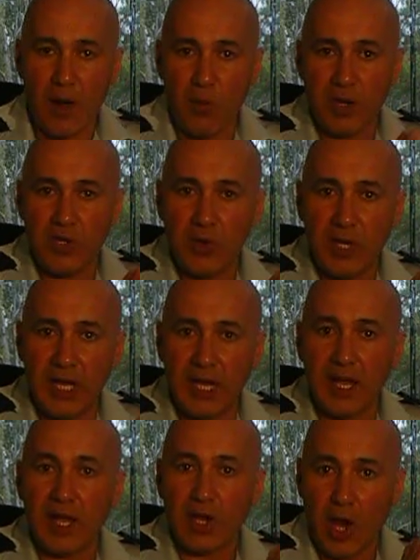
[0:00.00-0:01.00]
and when you
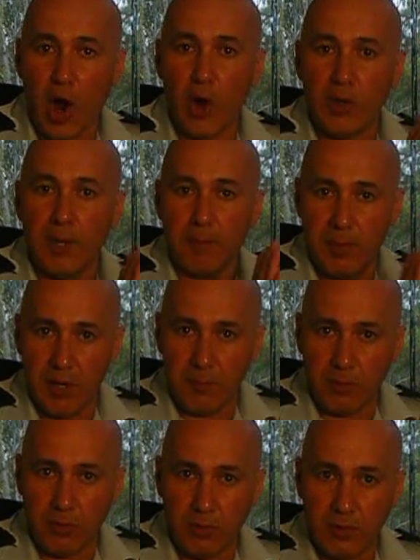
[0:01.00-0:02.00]
hear code
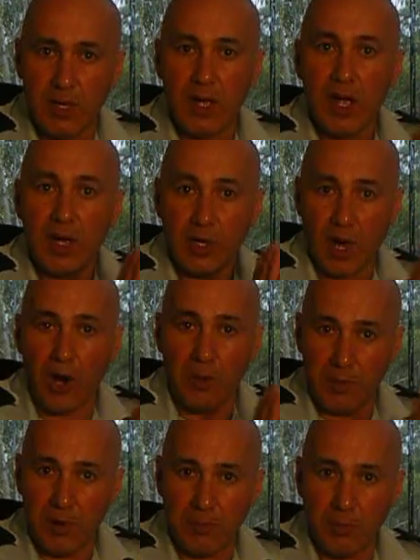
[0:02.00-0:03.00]
purple,
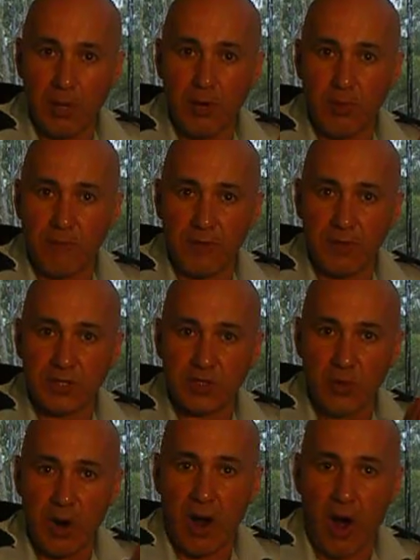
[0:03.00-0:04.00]
it refers
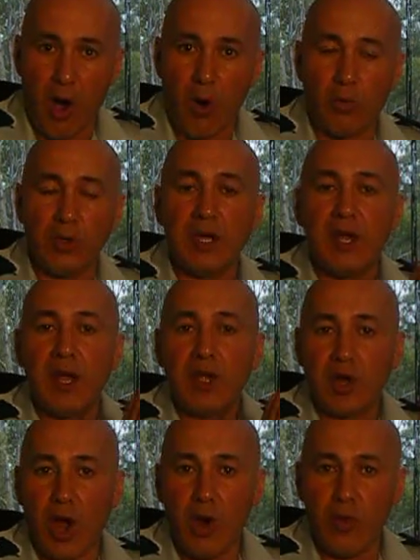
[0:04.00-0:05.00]
to our old
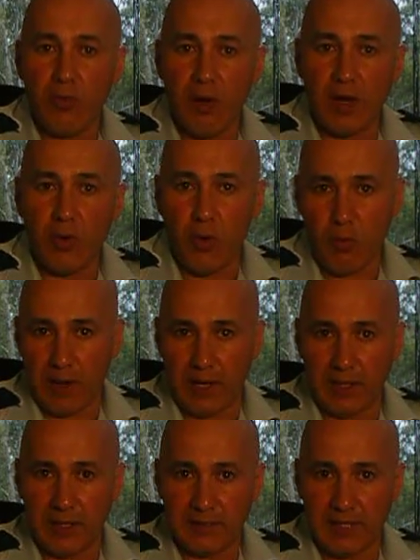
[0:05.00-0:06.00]
code red or red
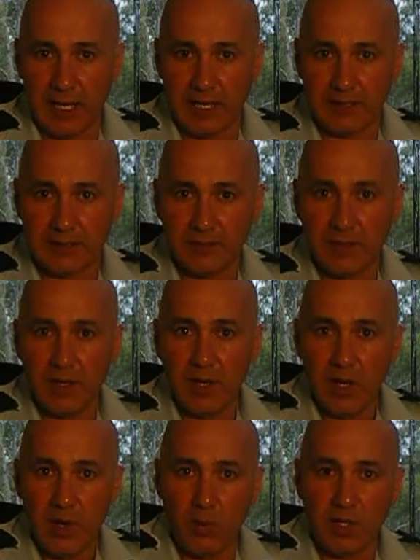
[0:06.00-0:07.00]
alert days,
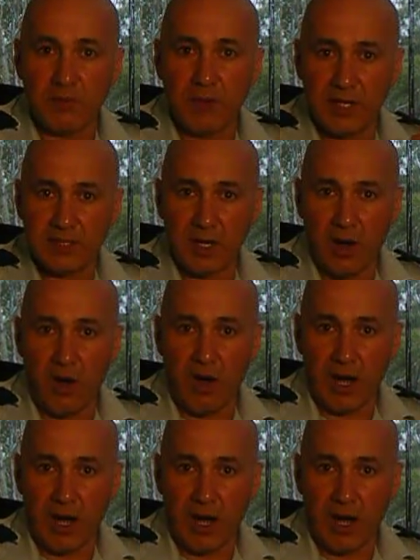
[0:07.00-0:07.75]
which means a